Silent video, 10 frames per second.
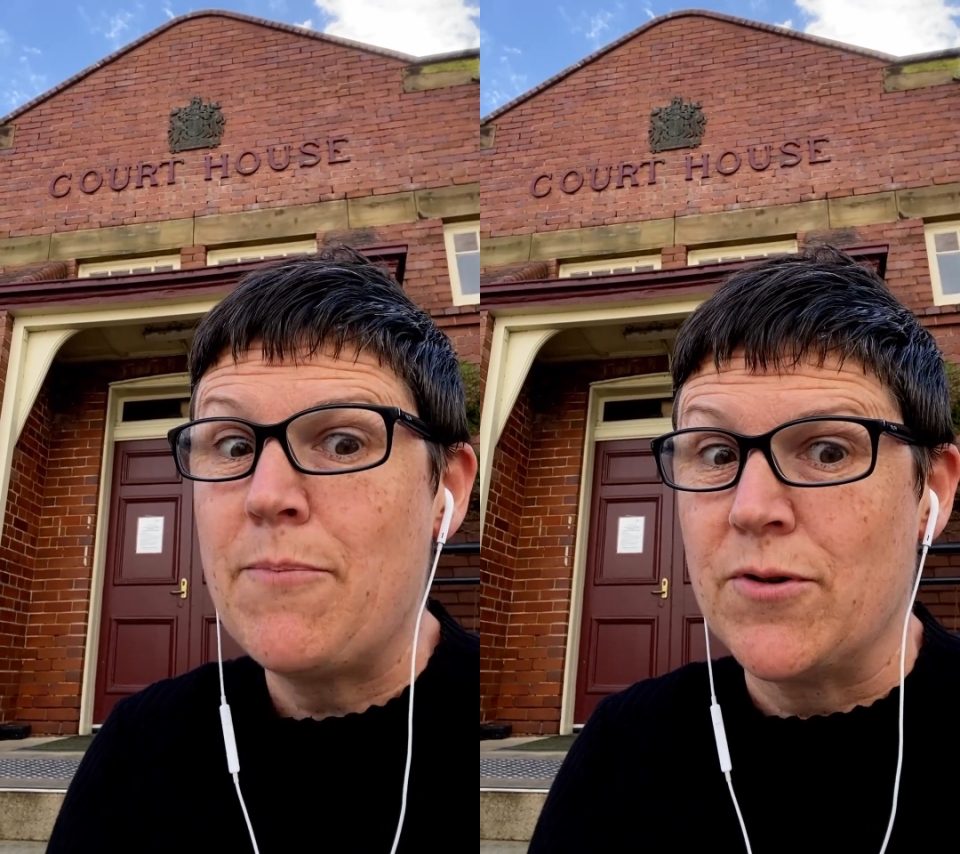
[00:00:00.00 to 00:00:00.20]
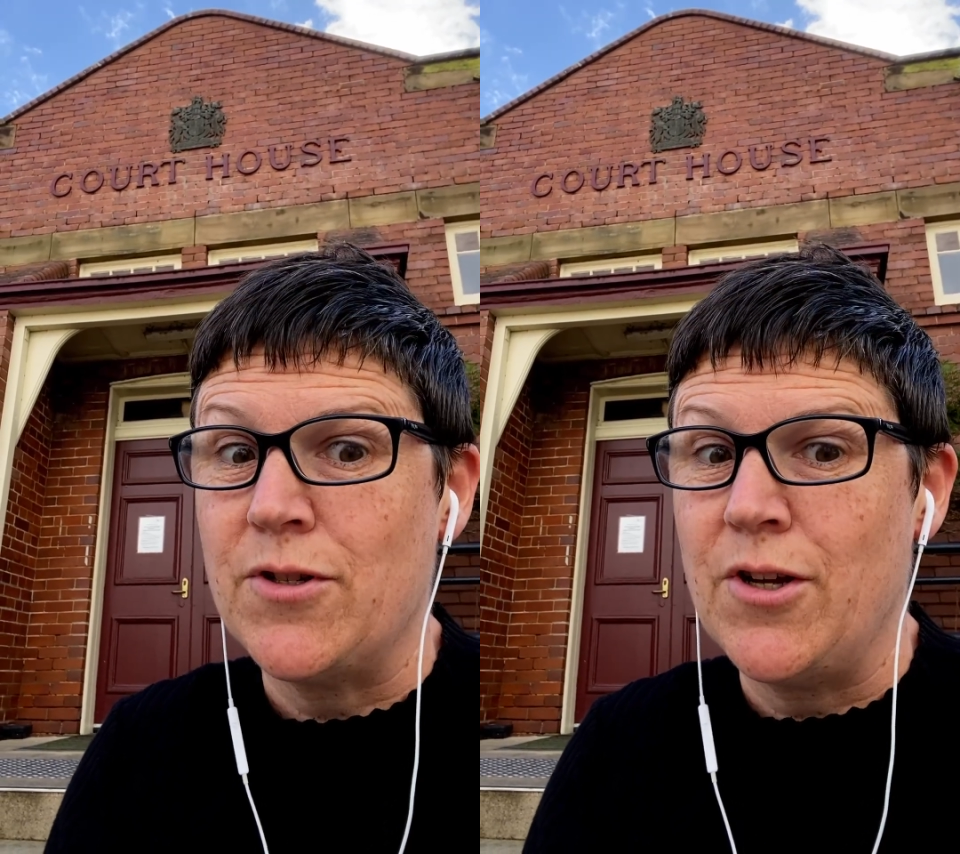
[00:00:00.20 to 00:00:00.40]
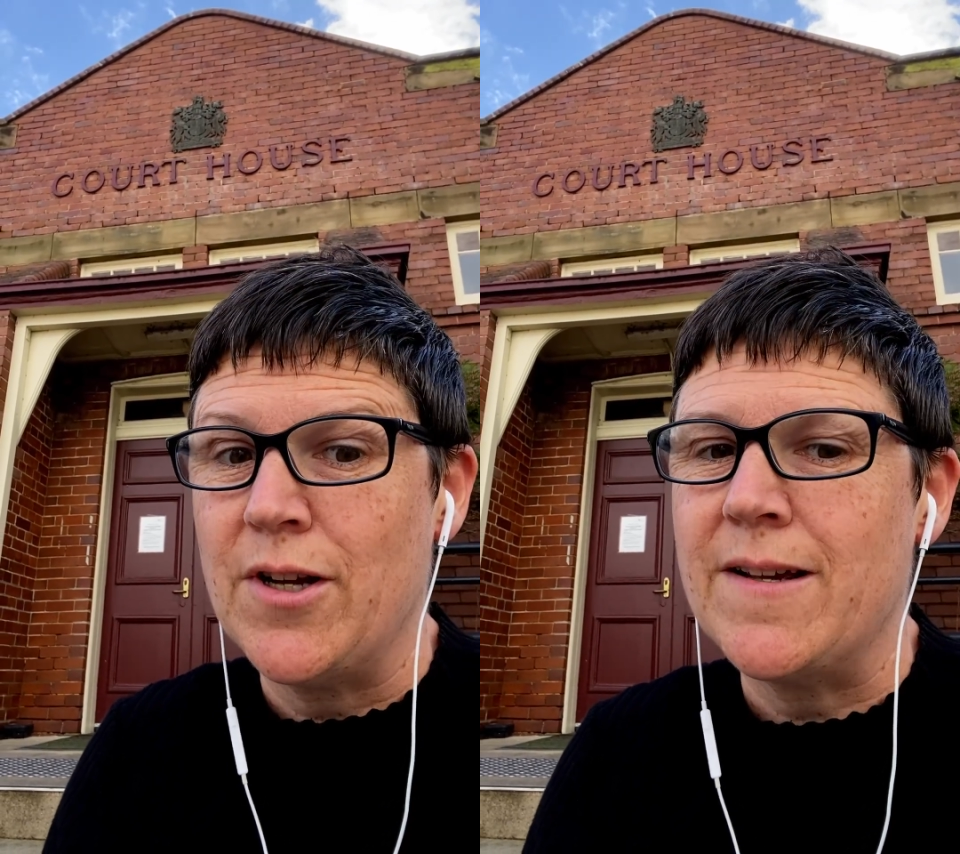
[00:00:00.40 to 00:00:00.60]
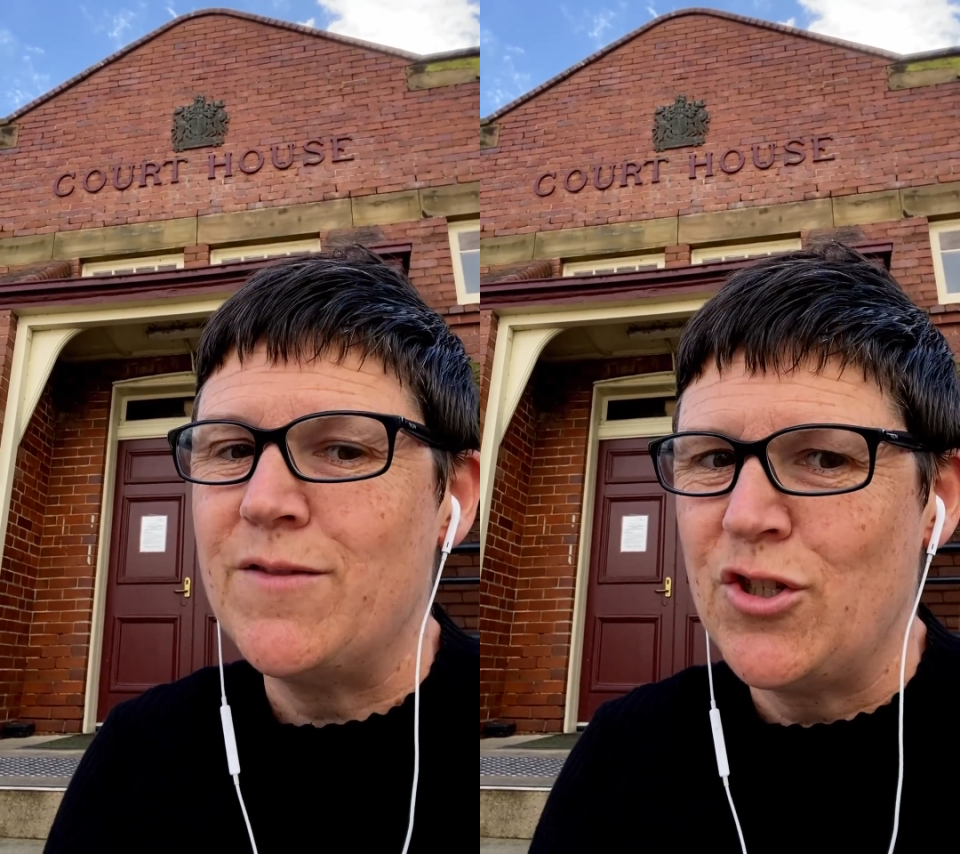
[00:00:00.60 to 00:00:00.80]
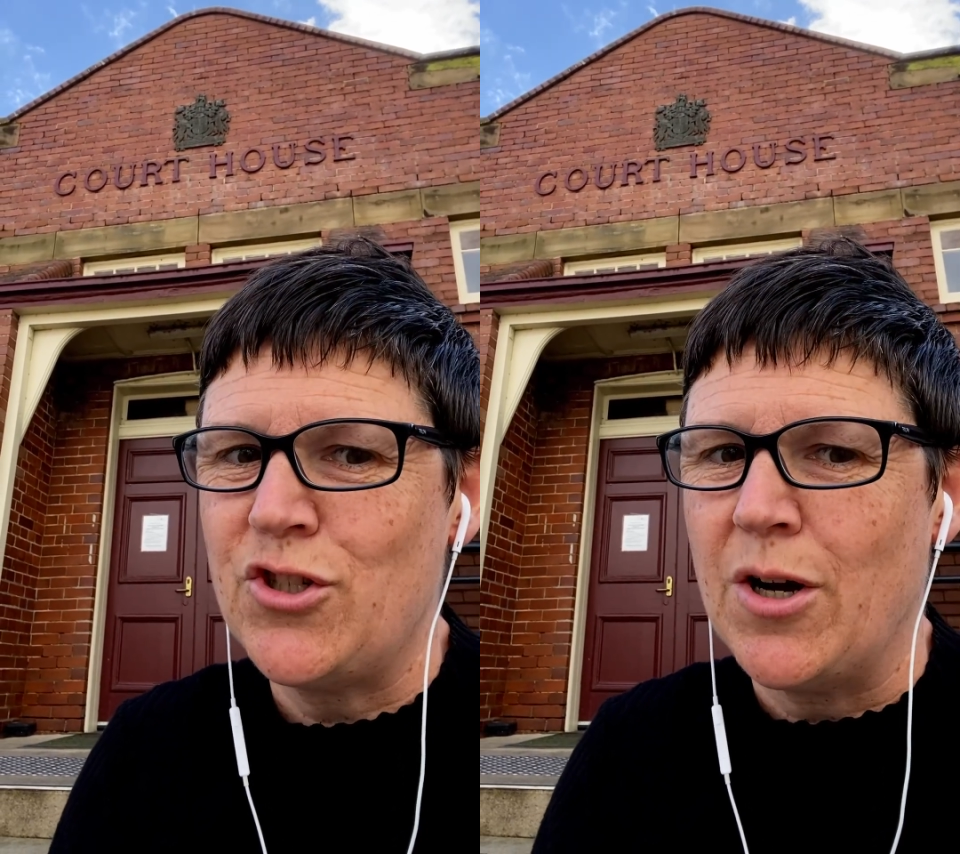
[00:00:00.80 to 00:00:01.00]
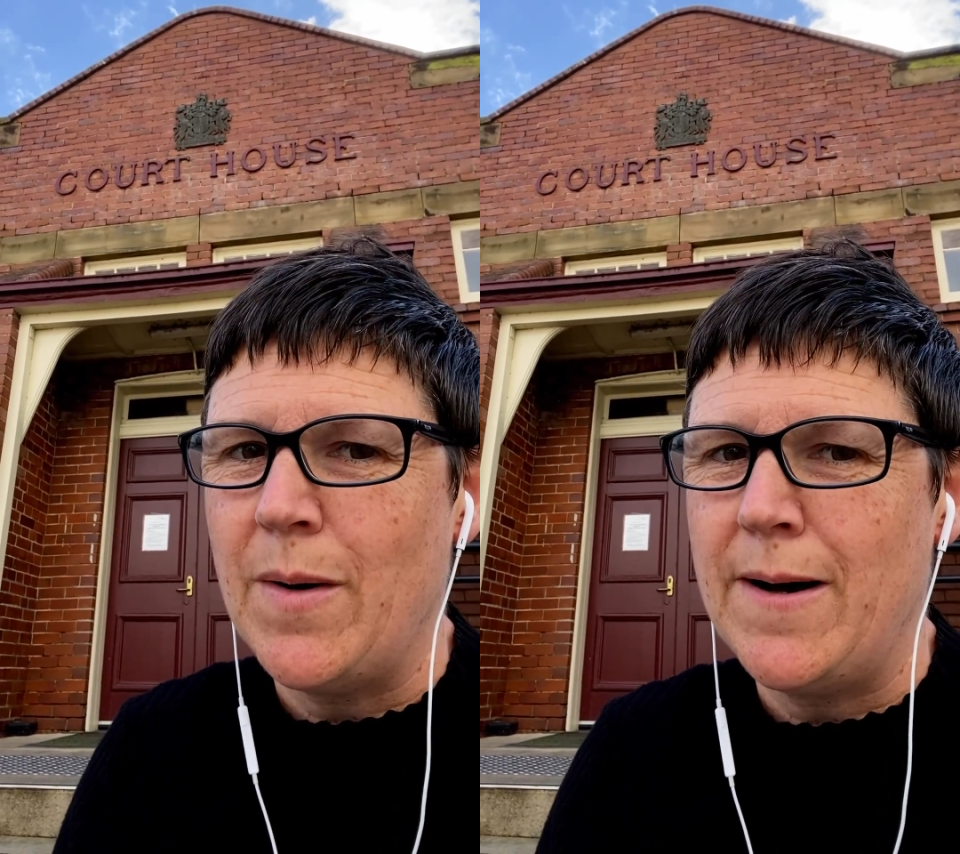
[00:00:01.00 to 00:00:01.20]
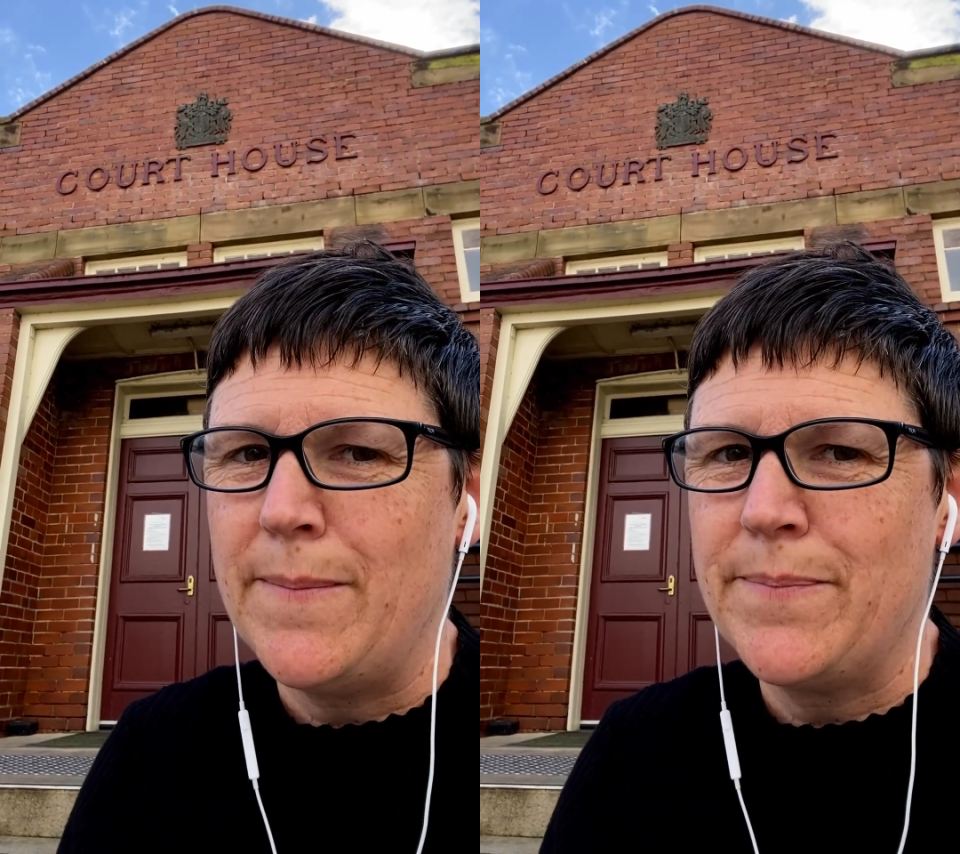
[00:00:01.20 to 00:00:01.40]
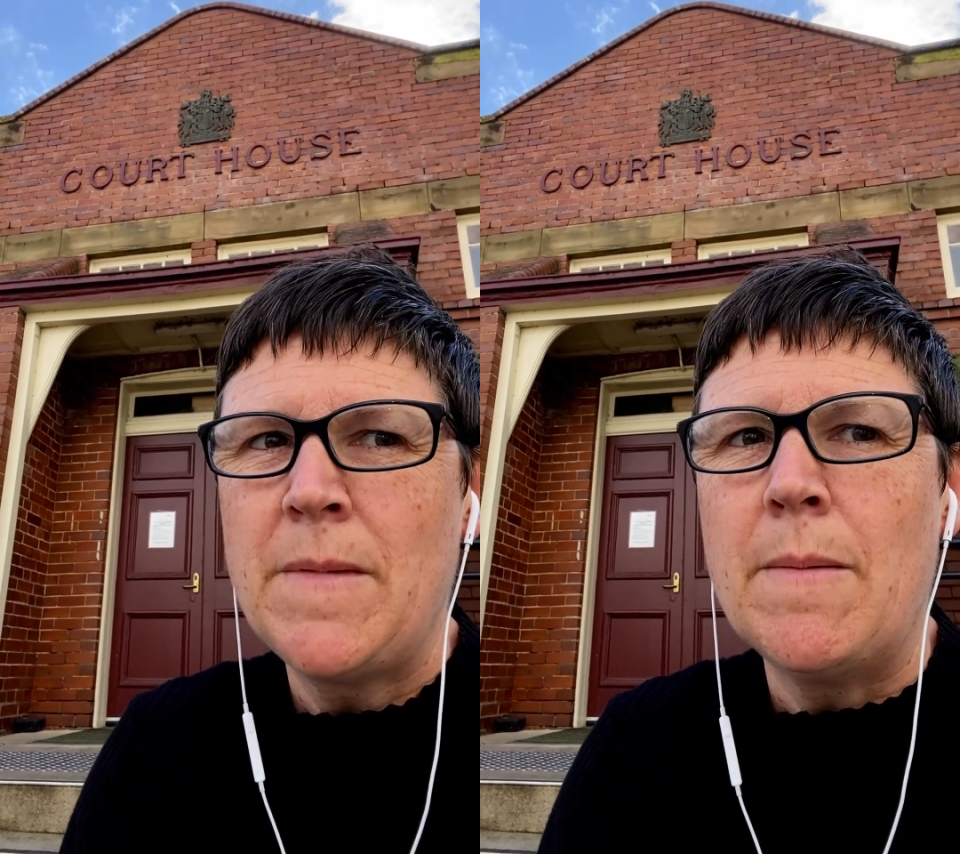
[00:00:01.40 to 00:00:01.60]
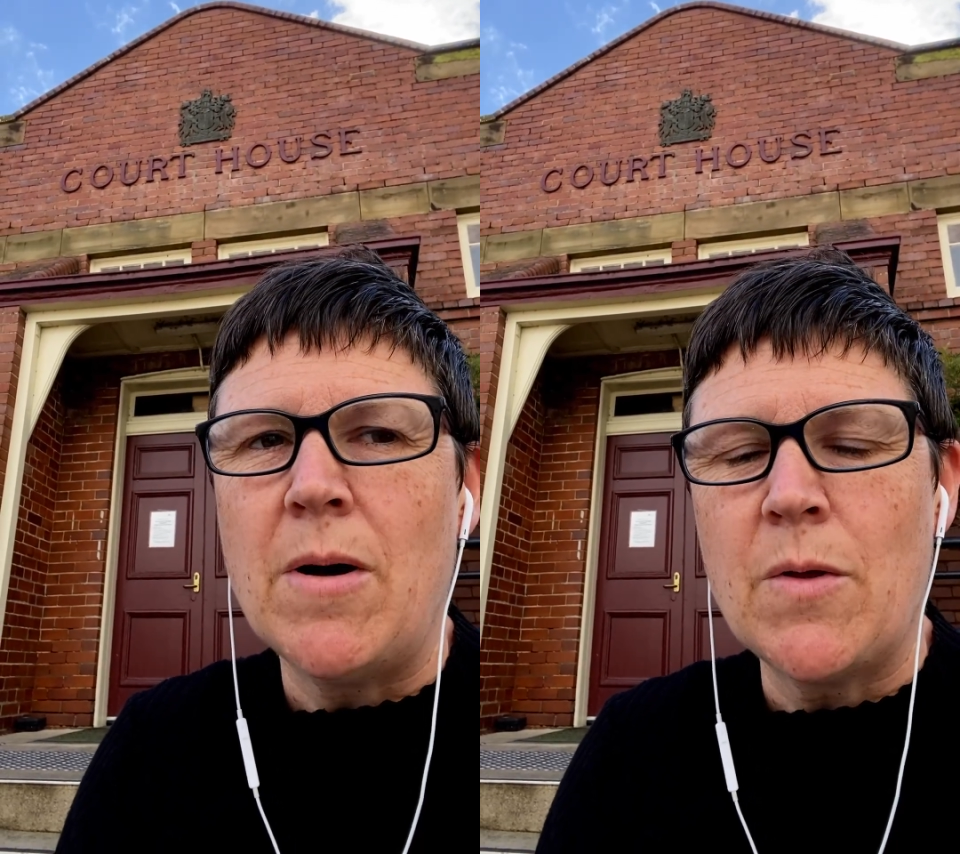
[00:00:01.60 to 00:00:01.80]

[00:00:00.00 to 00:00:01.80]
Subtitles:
prosecutor to show up.